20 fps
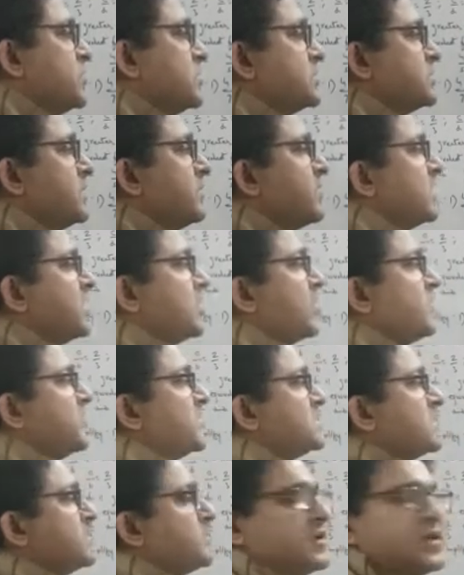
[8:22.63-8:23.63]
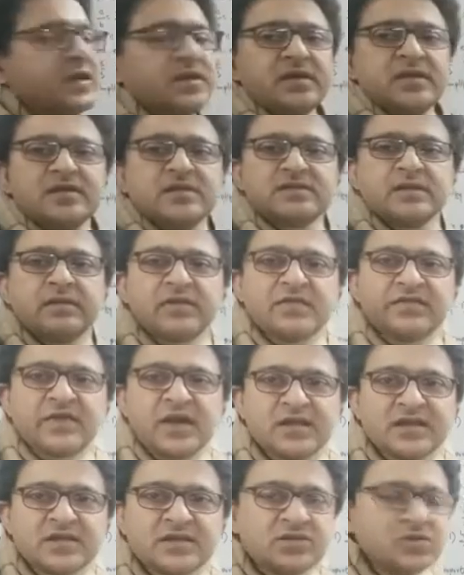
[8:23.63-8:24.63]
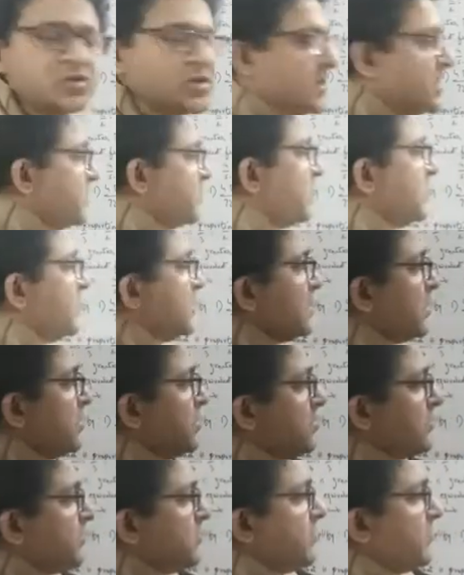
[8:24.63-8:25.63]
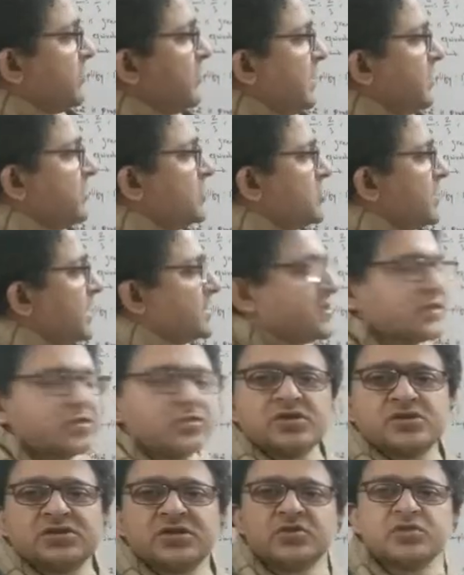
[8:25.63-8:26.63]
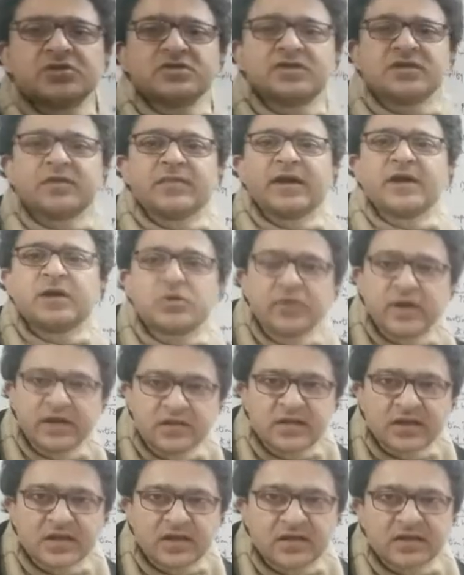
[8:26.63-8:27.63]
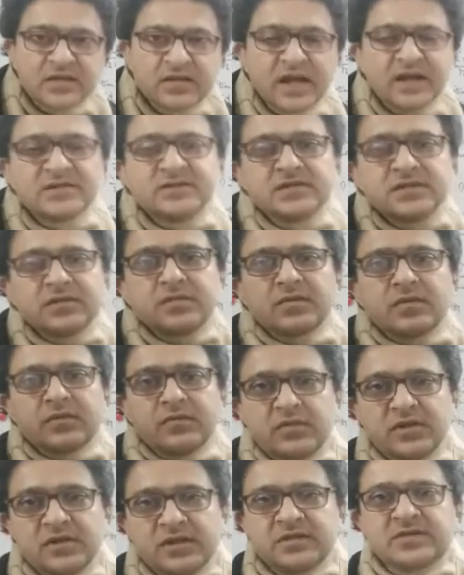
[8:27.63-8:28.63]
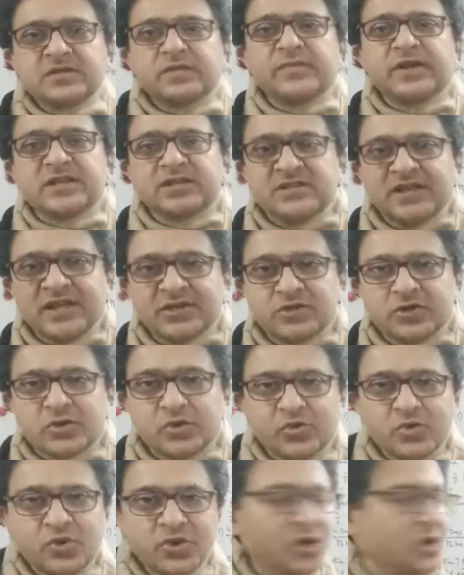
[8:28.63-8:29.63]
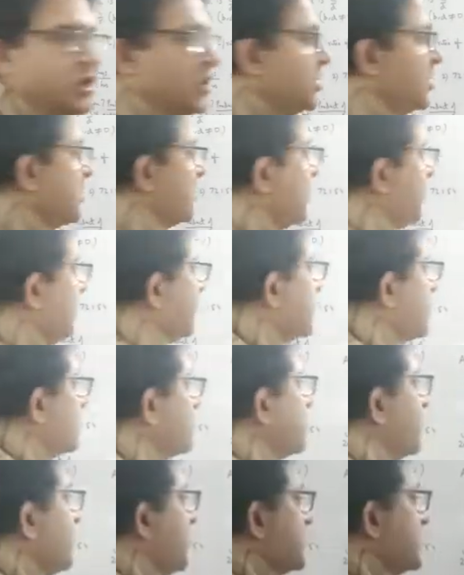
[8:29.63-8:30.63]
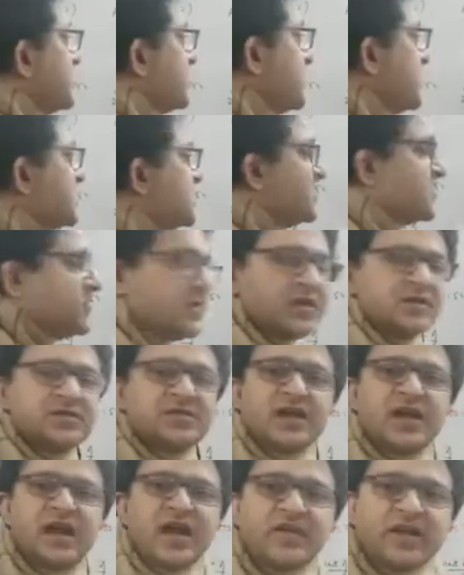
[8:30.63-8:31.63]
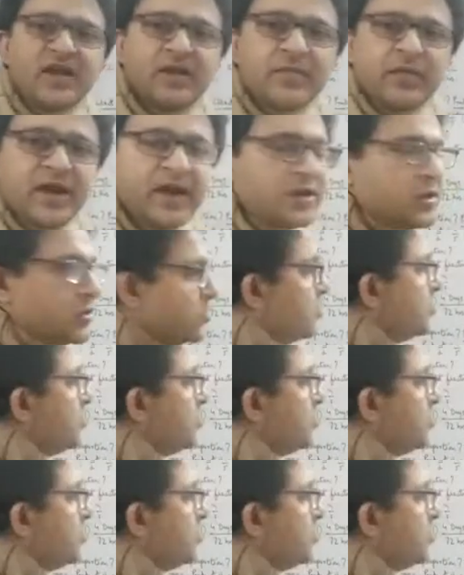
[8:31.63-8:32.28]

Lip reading: Simply you have to simplify this. You can even, whenever you get these questions, you see by 2 and 3. That's the best thing to do. But 2. So this thing I have done by 2.